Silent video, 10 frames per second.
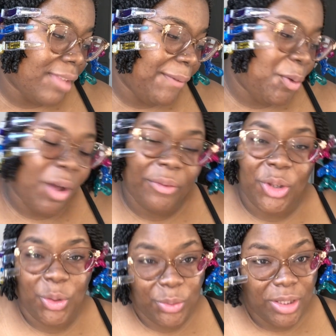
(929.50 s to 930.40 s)
If you all have
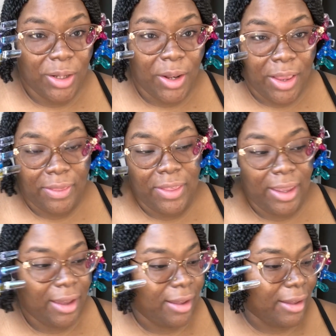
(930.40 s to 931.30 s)
used
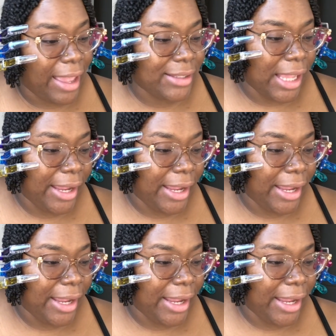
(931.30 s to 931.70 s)
the As I